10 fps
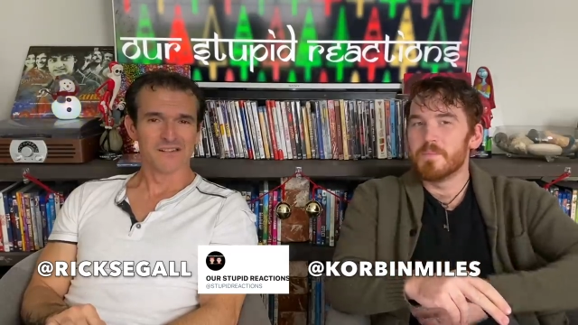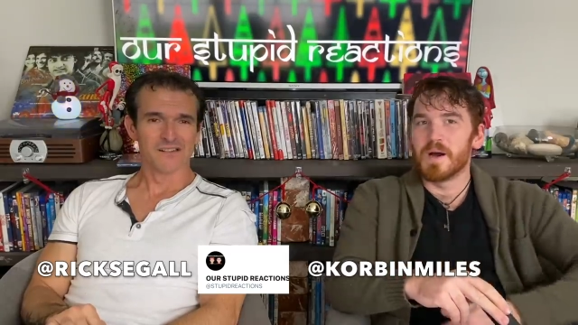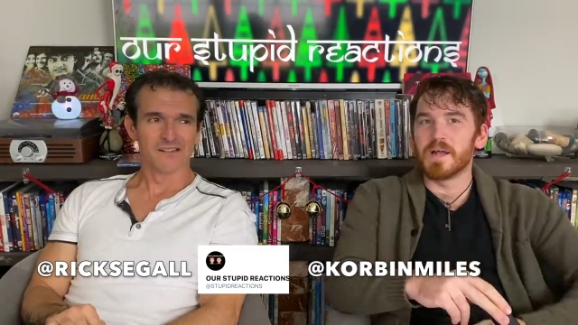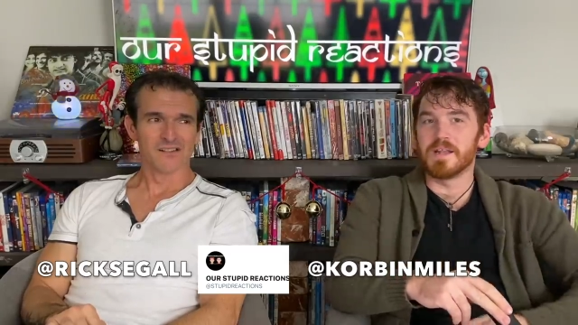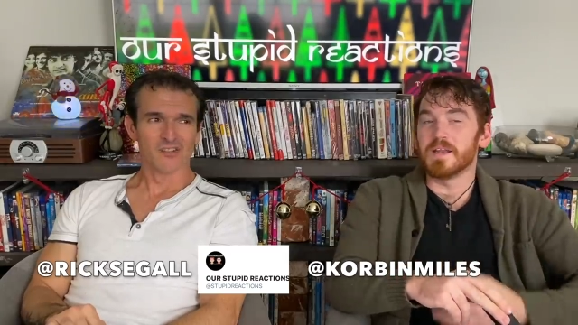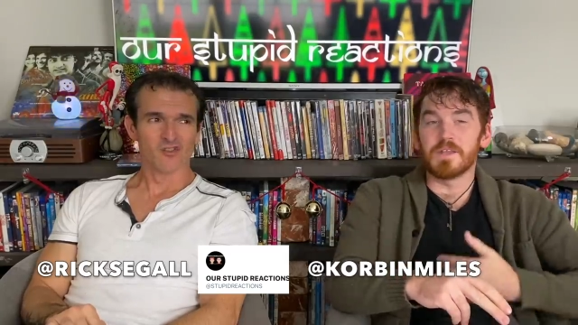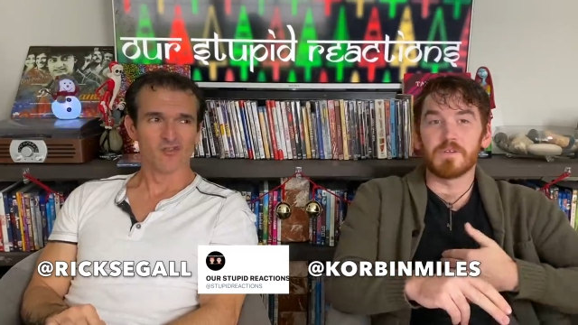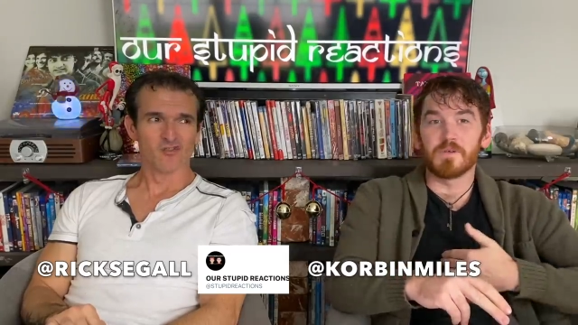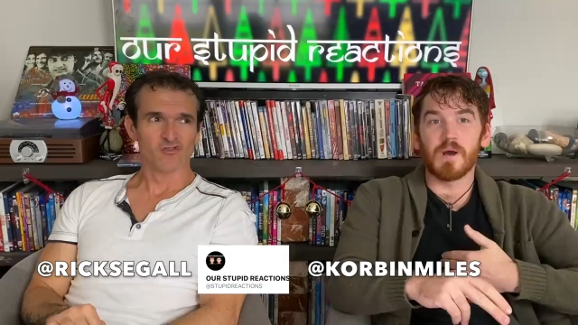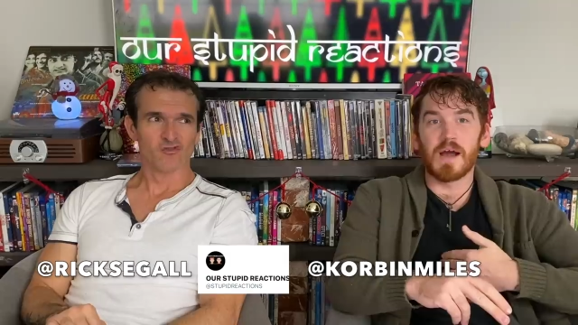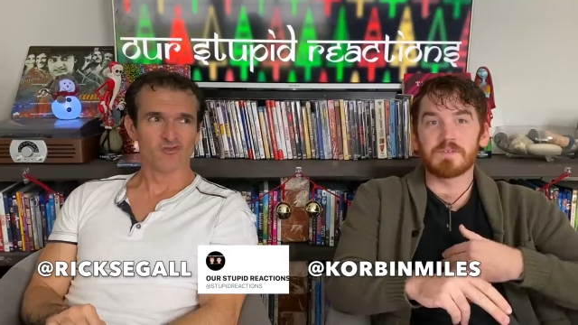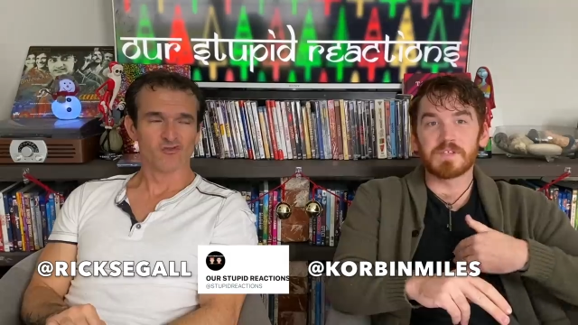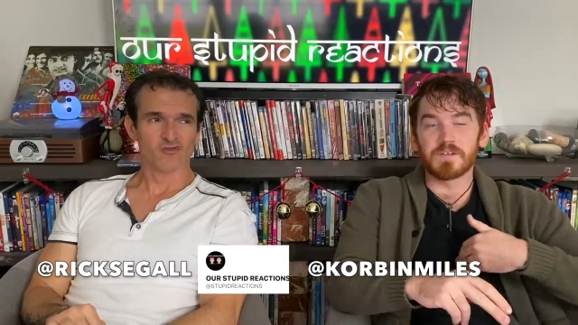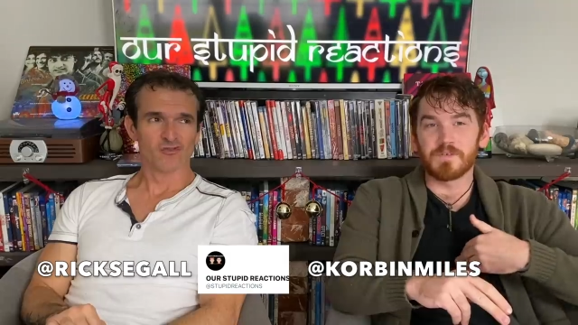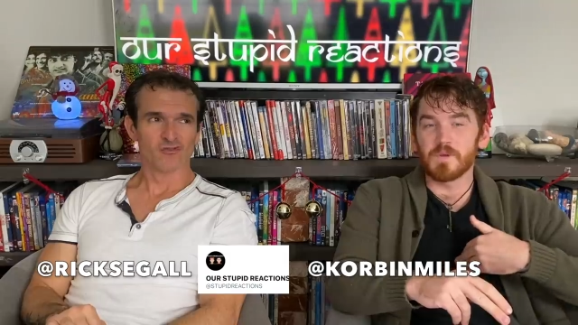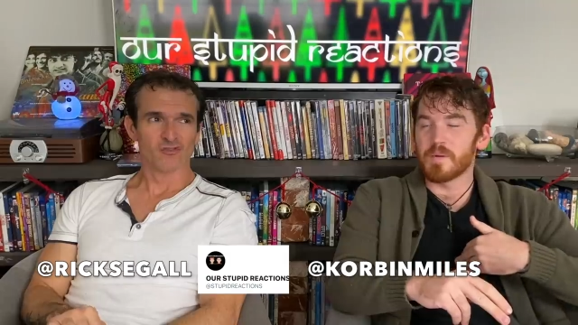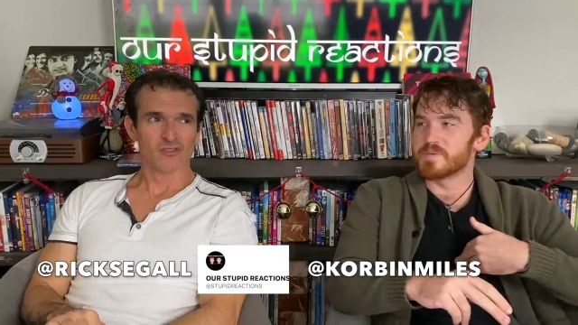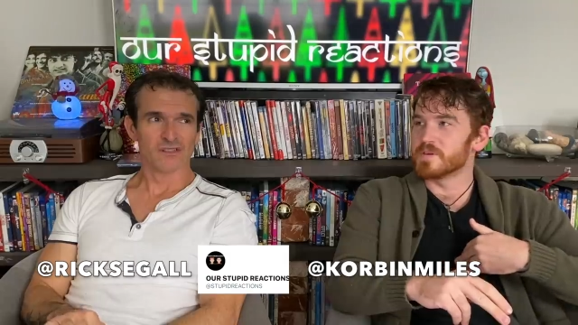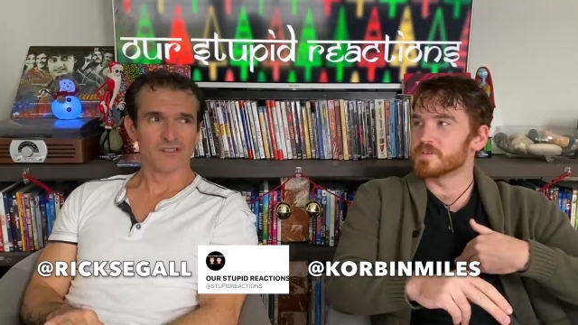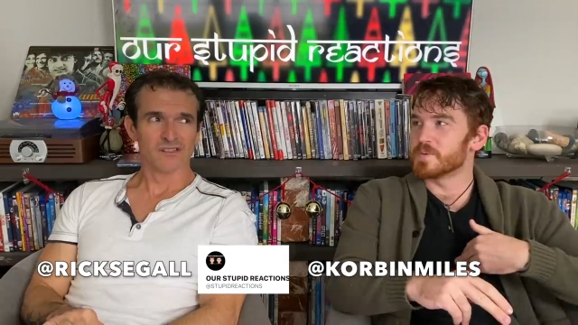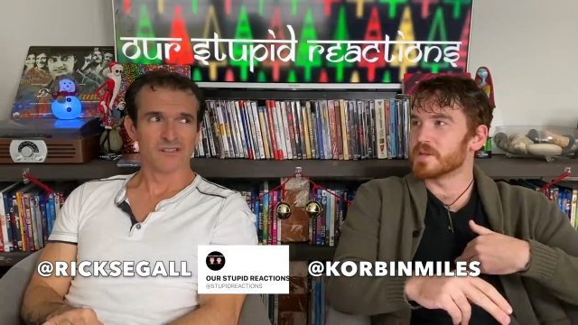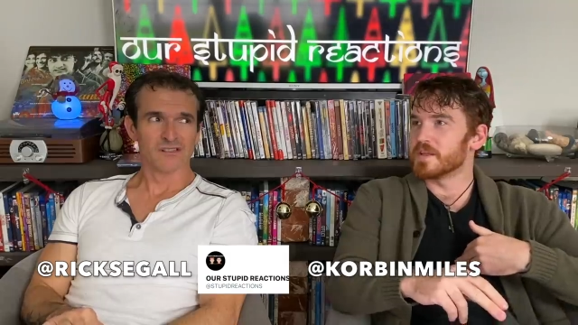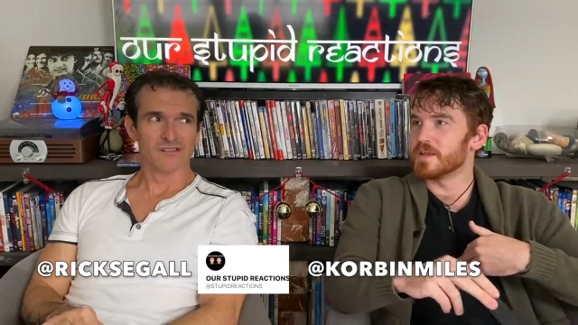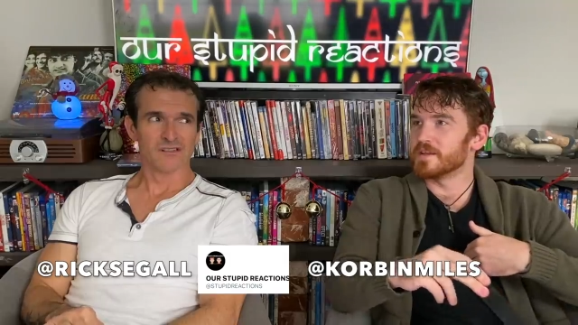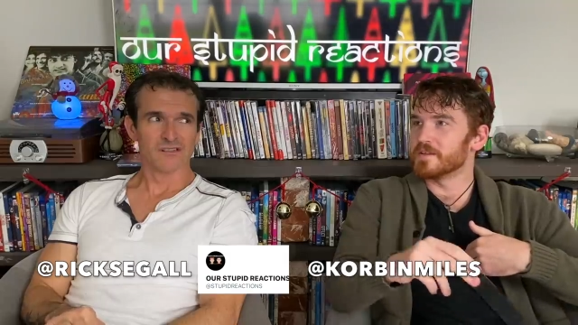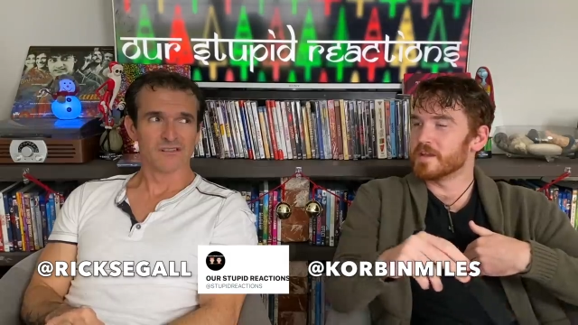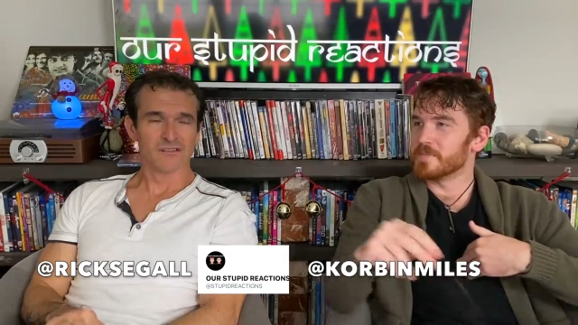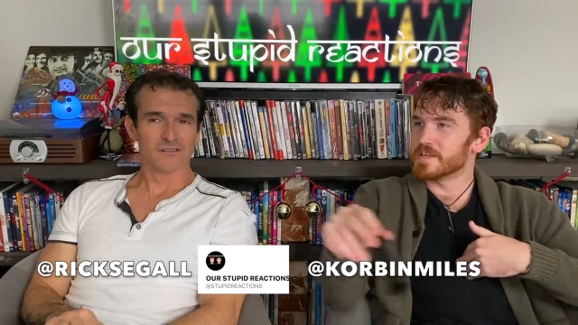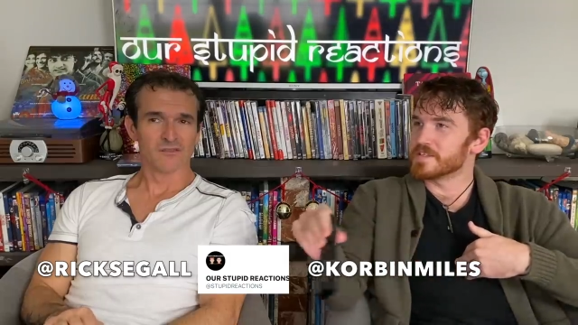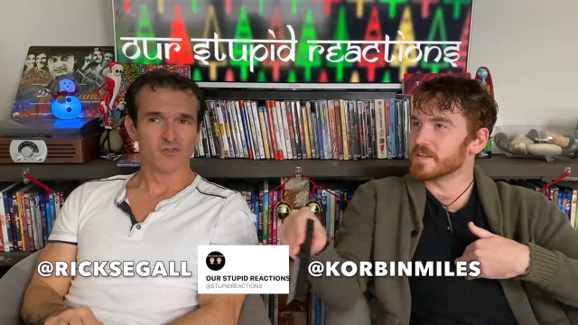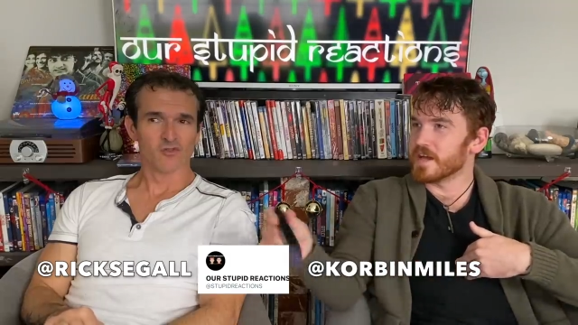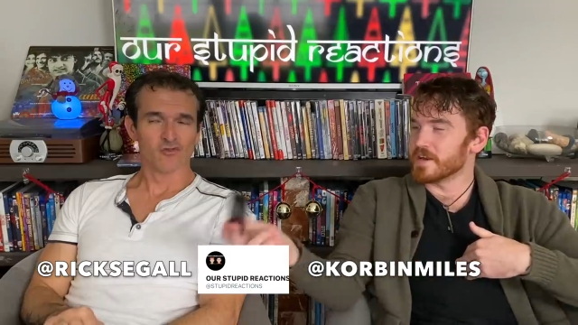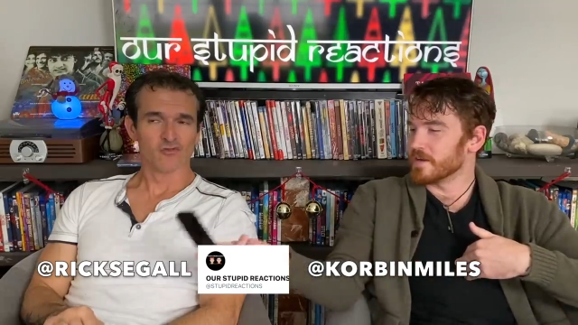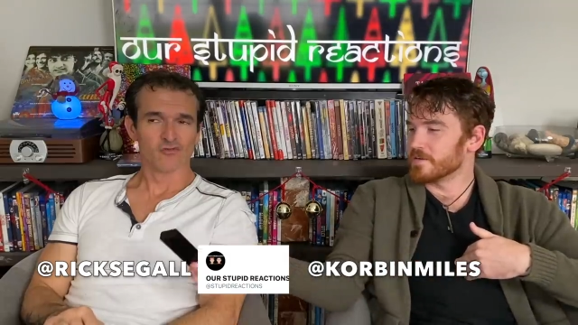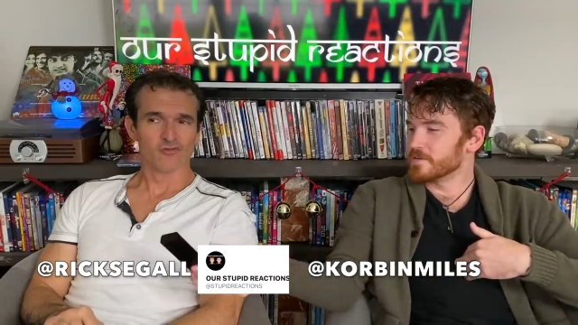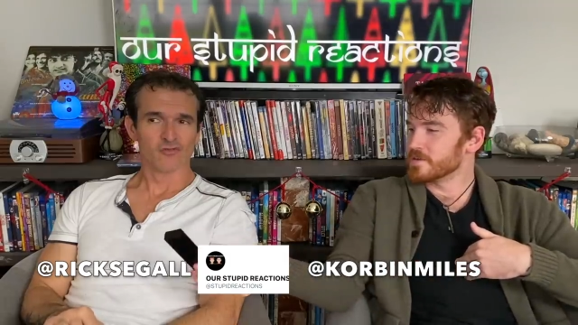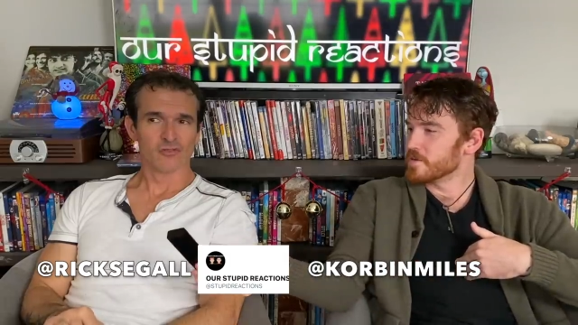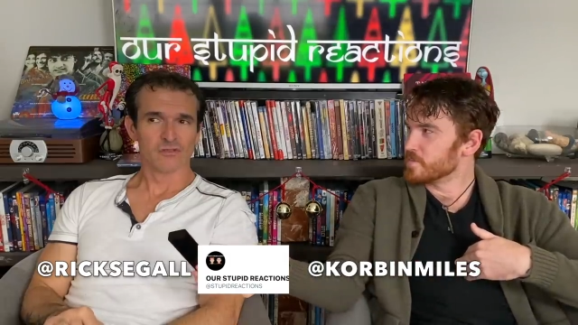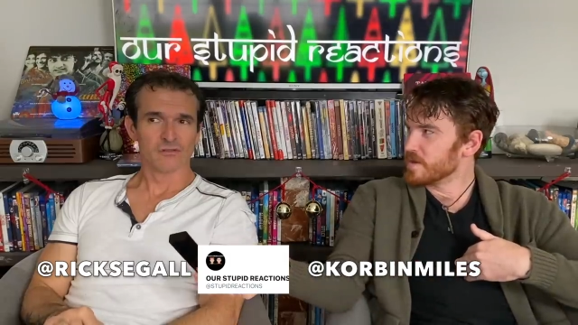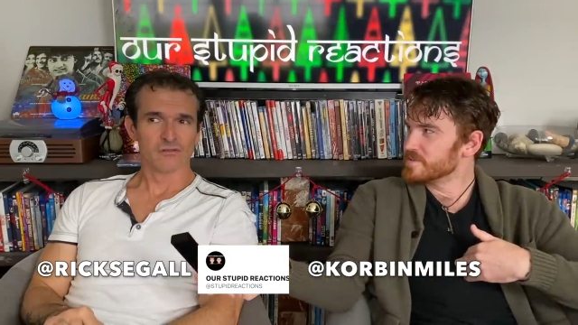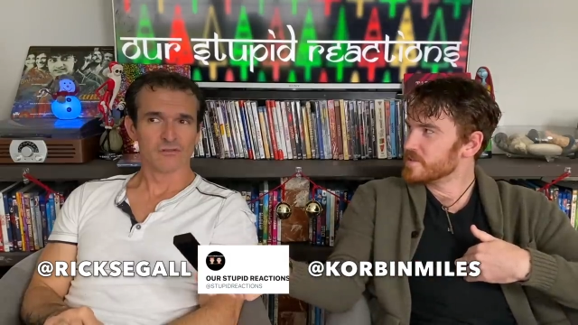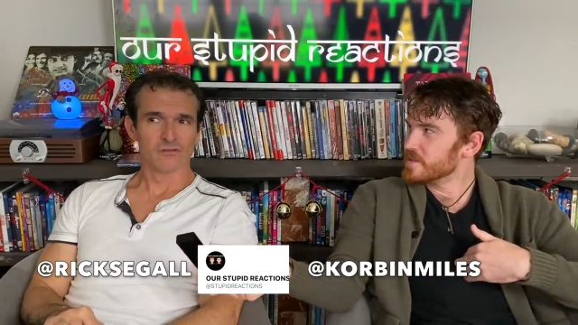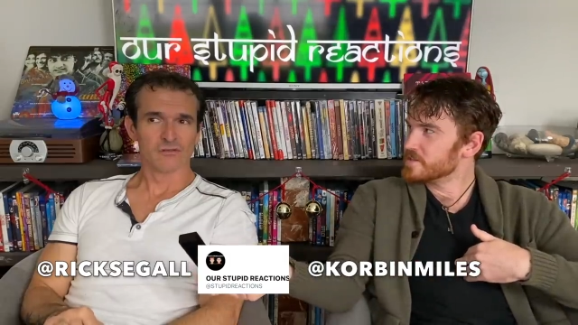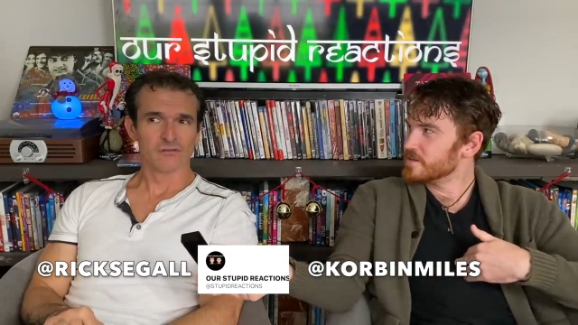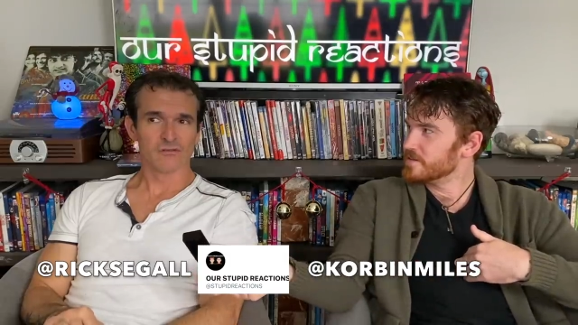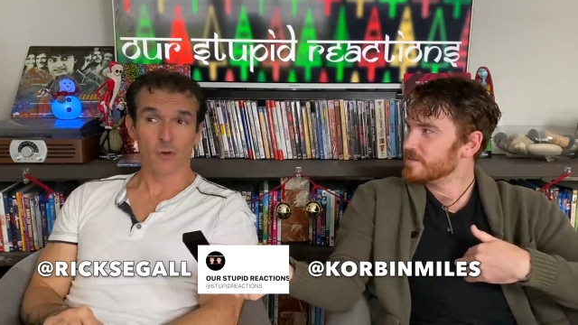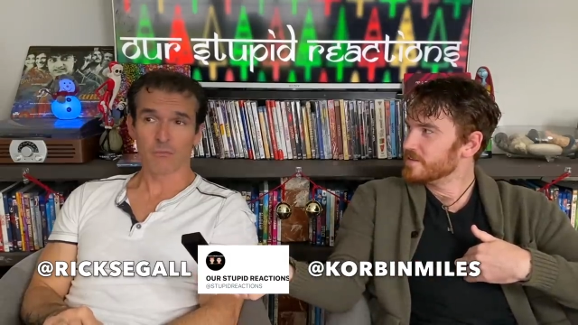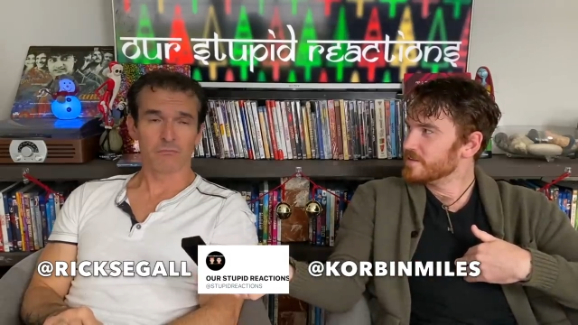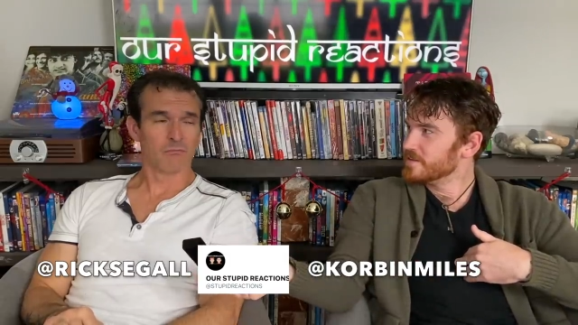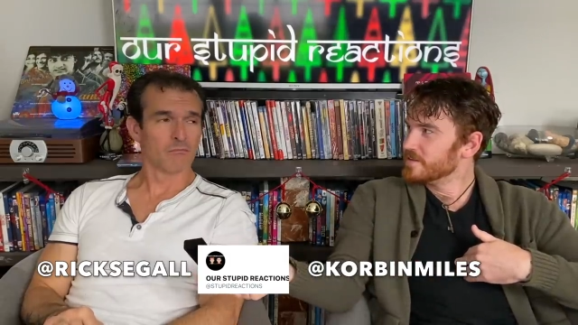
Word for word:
Speaker 1: But and neither do I. I've seen a few episodes, but they, they basically, I don't, do you know the premise of that show? Nope.